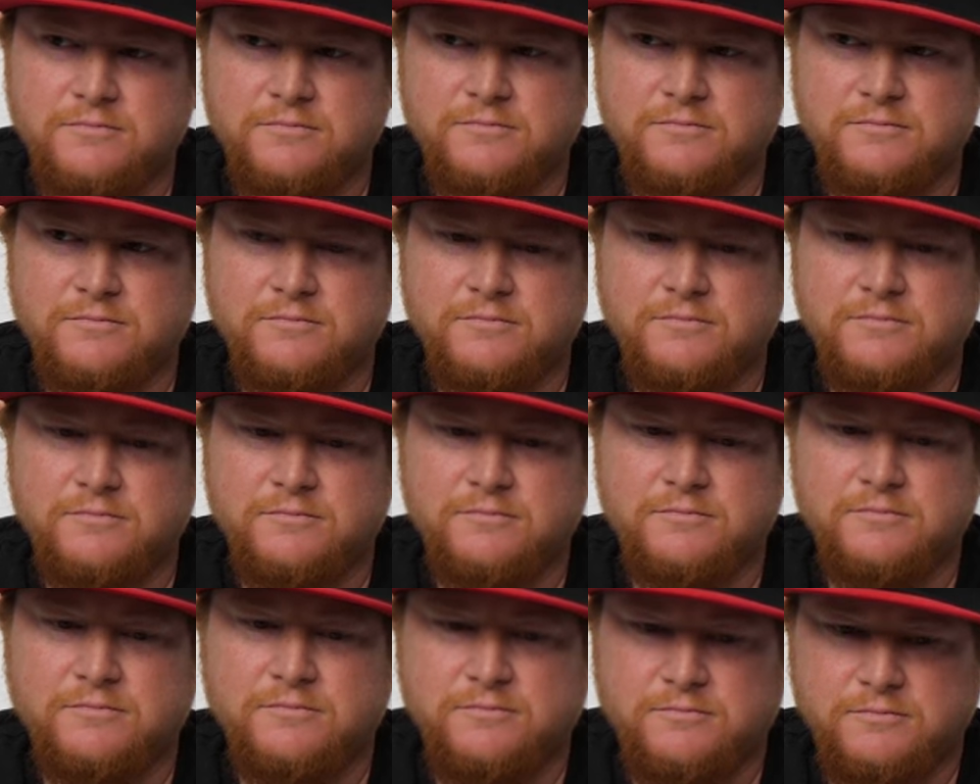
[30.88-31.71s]

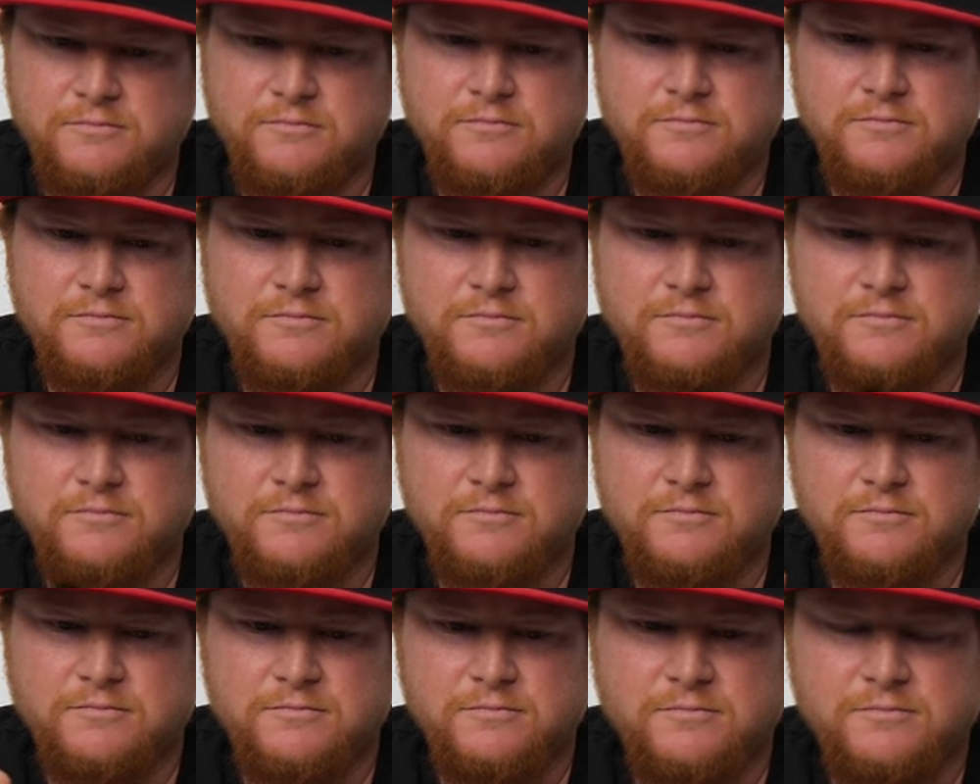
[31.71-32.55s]

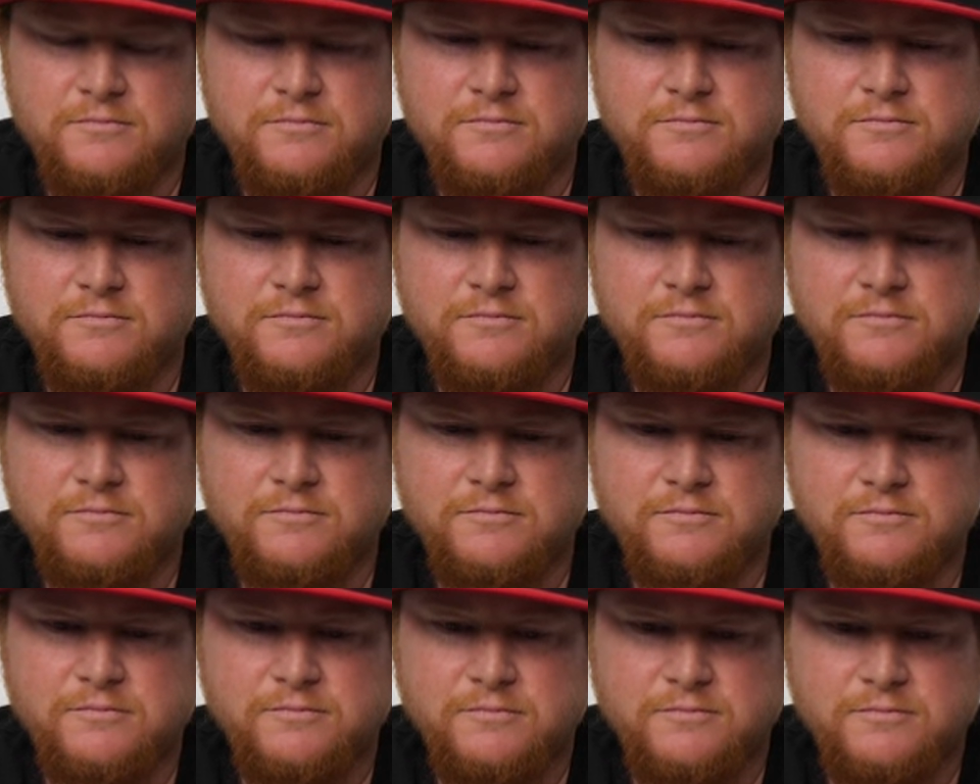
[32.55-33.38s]

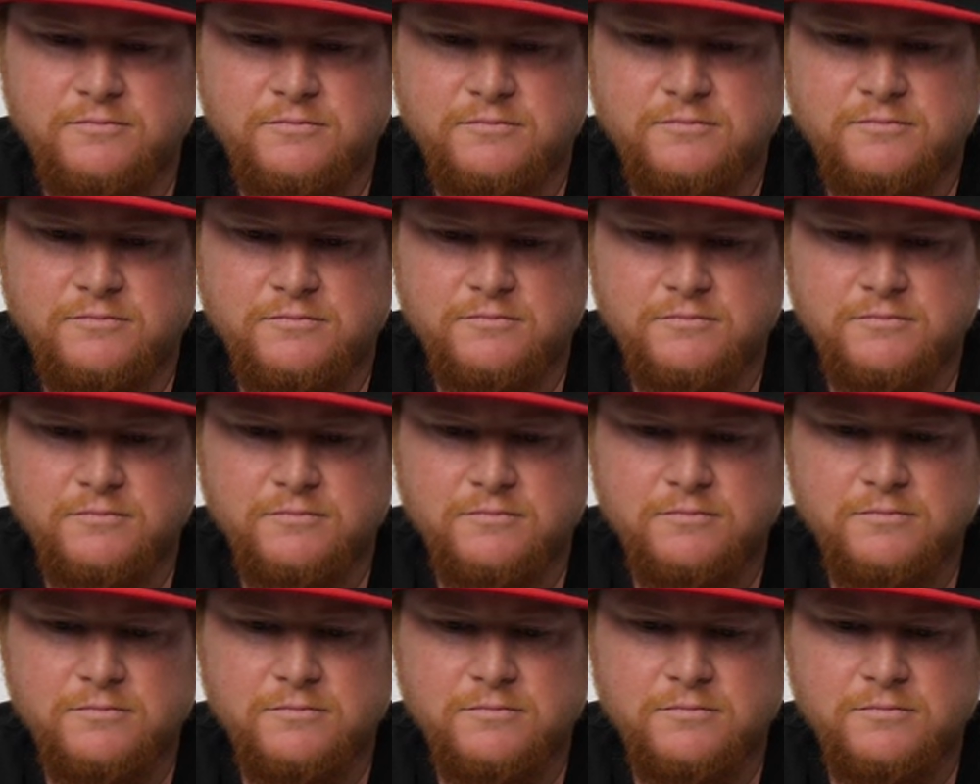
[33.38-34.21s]

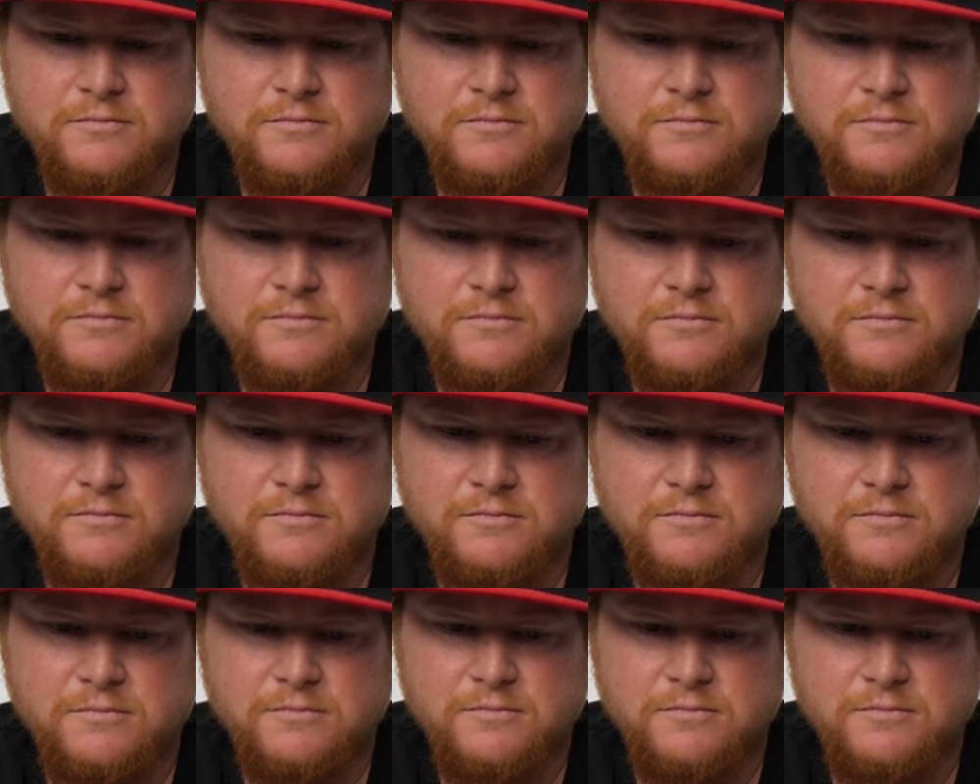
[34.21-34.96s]
The person shown says nothing.